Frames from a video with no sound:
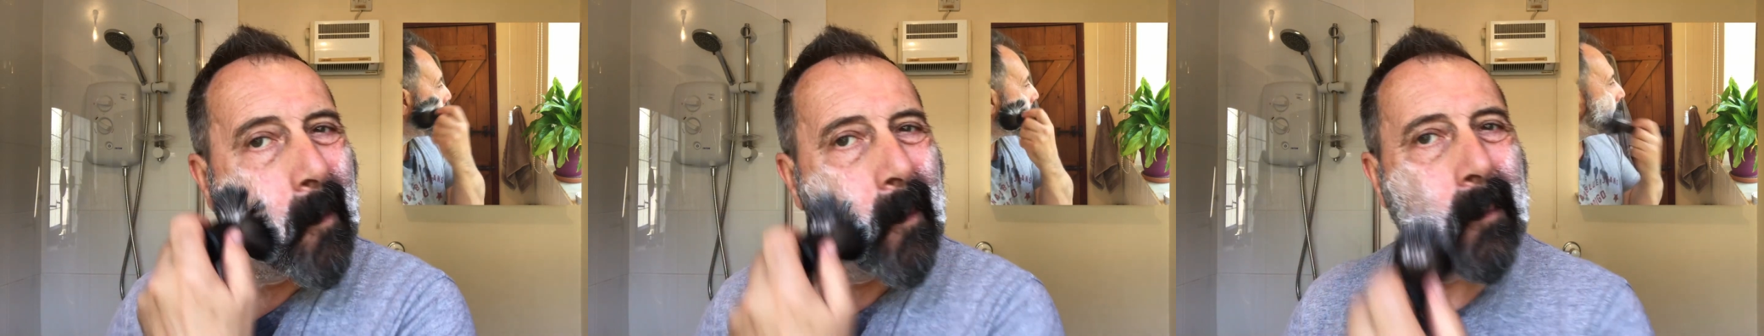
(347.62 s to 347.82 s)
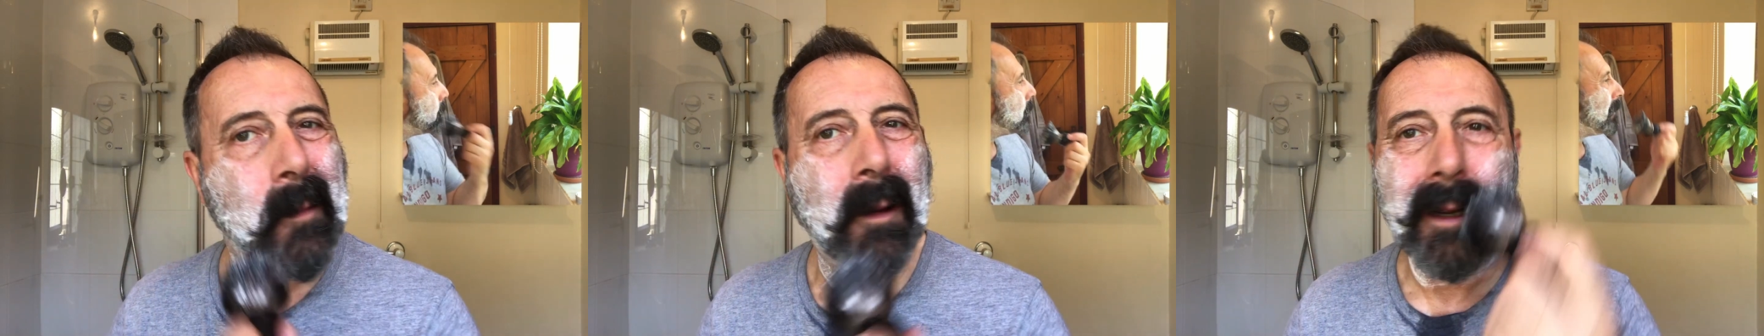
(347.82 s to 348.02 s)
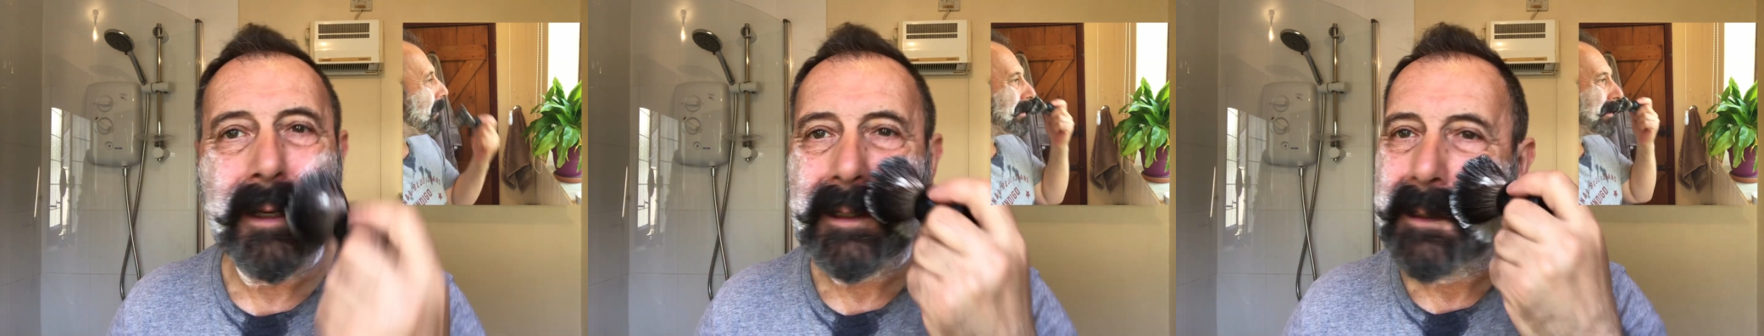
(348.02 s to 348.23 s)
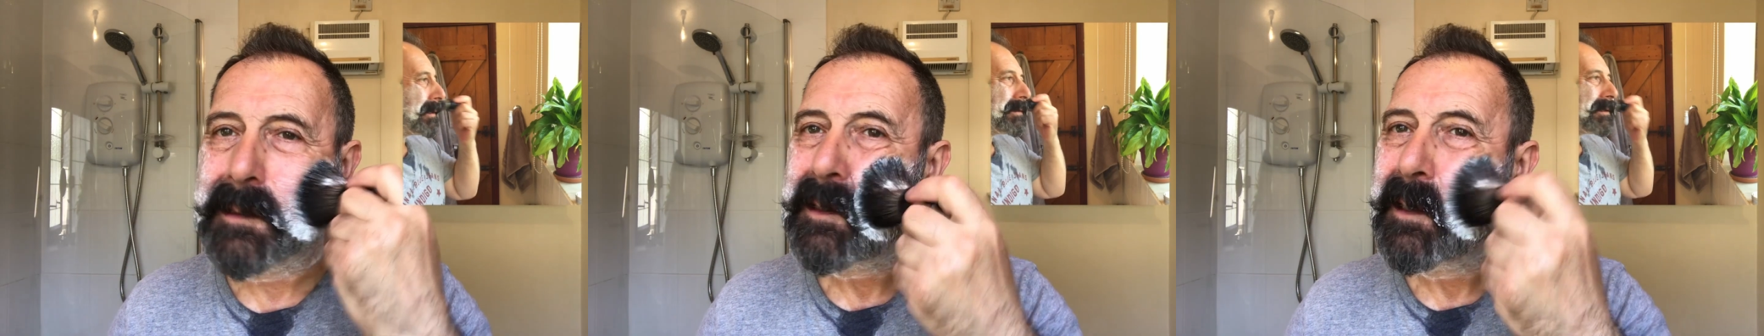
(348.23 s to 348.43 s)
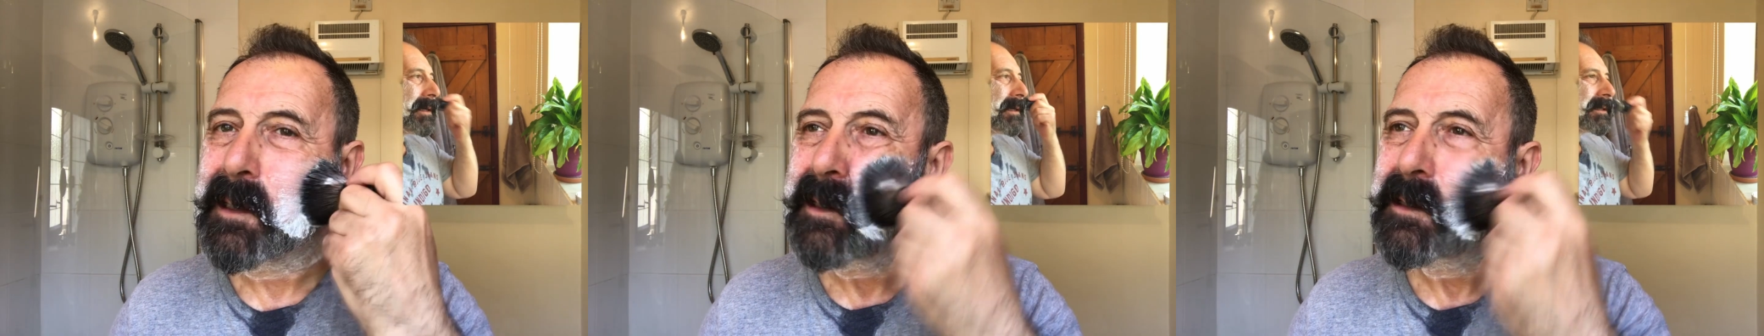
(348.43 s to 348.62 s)
Now I can
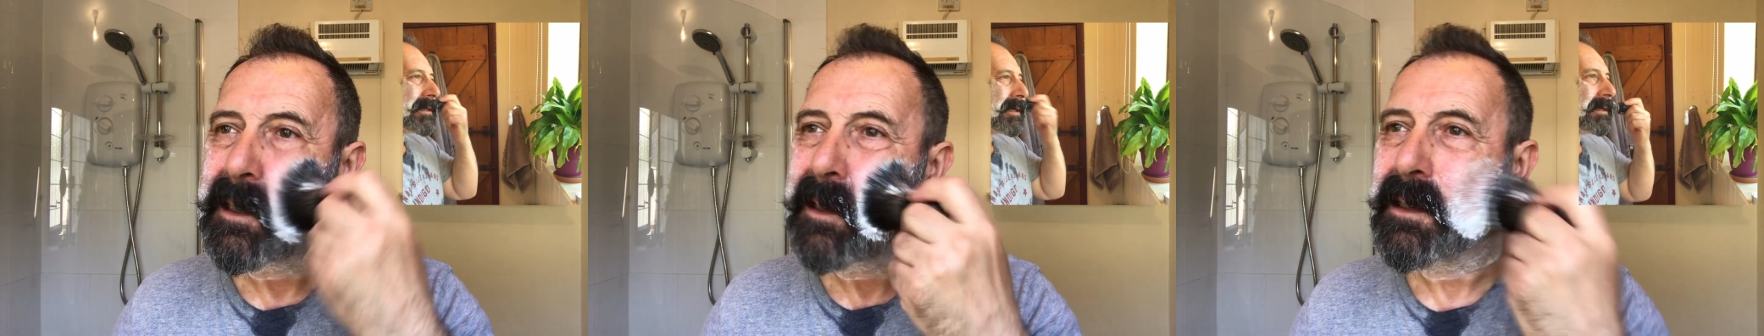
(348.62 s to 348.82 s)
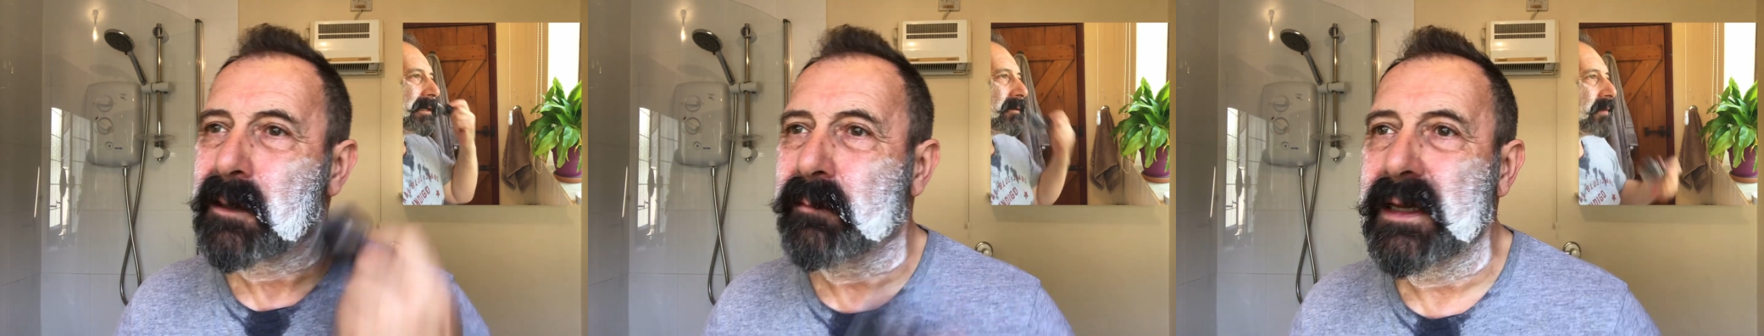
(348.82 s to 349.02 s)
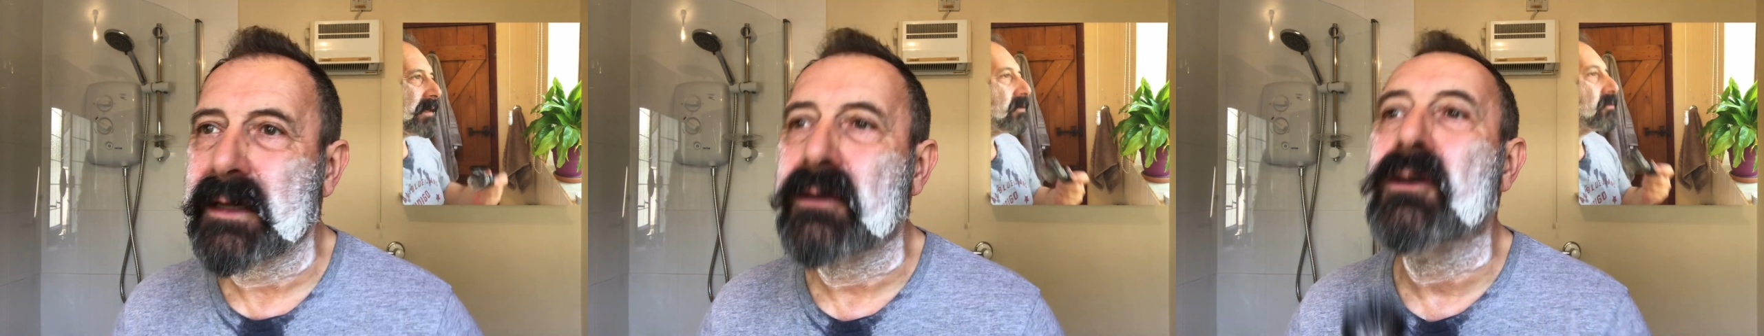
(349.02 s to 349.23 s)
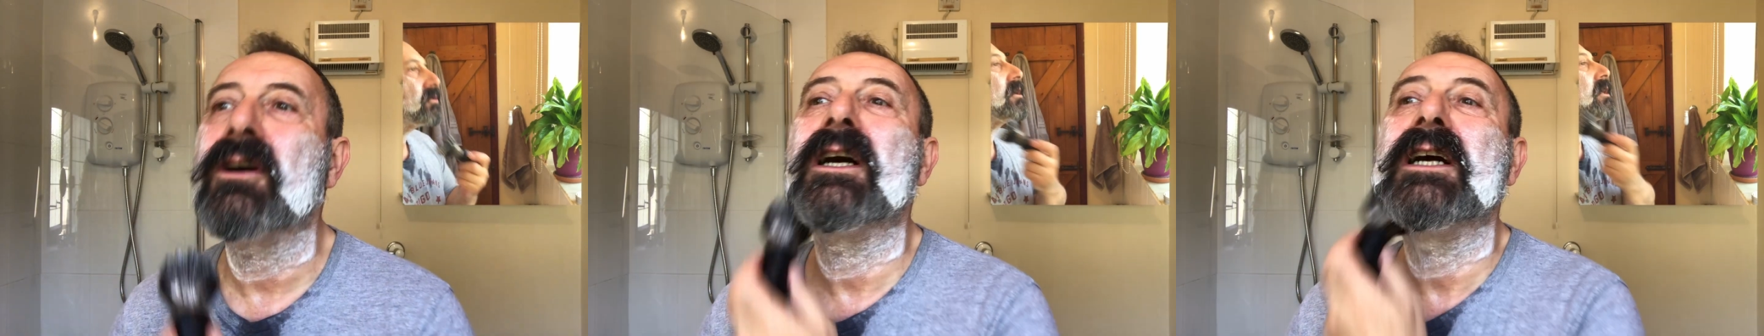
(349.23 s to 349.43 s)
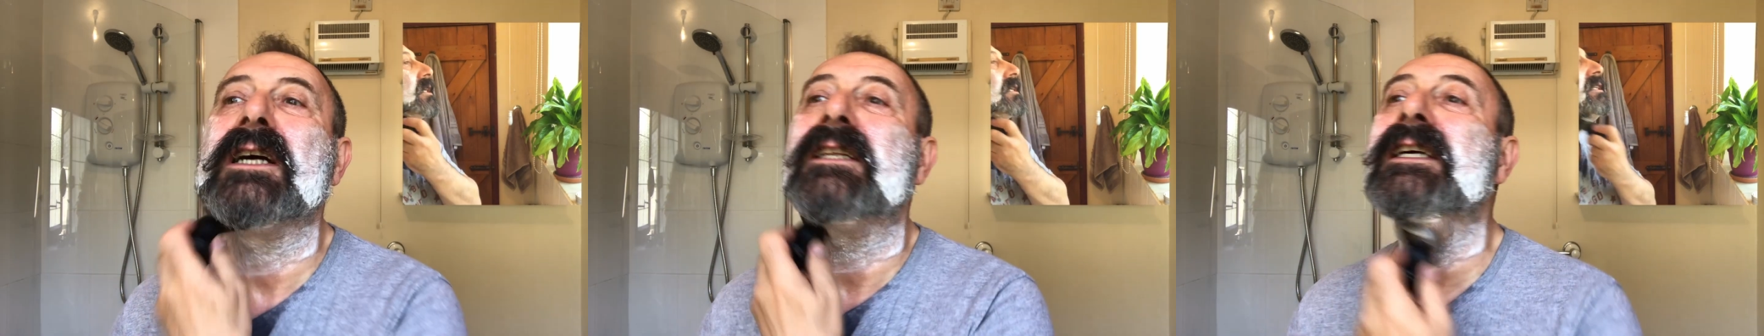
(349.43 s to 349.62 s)
see it's a little bit
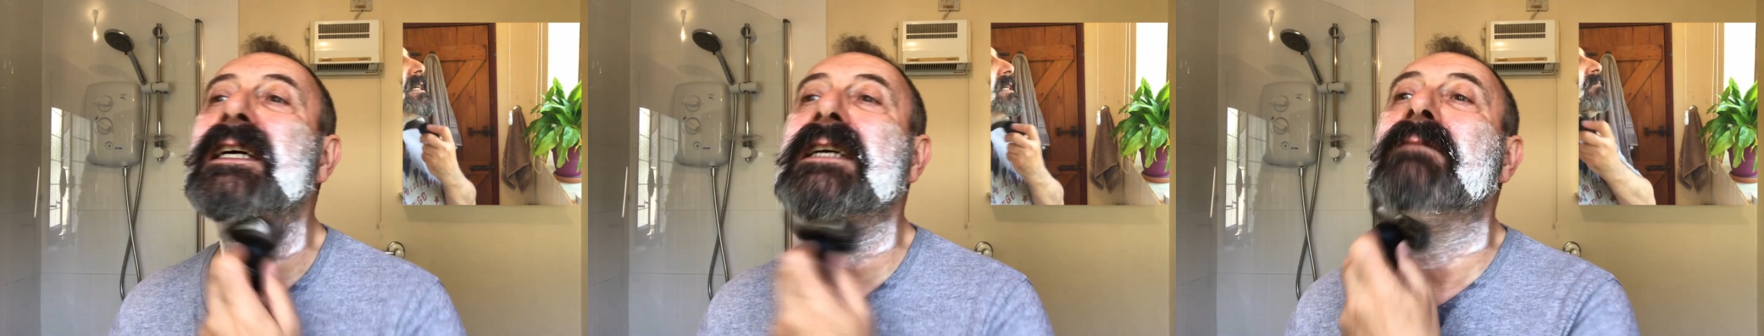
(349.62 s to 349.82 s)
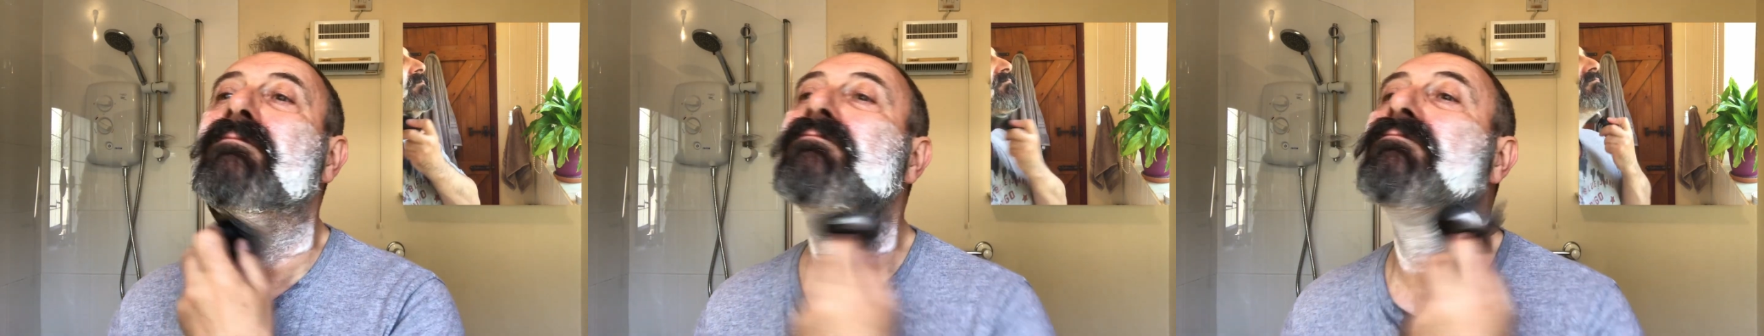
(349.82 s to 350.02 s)
dry there.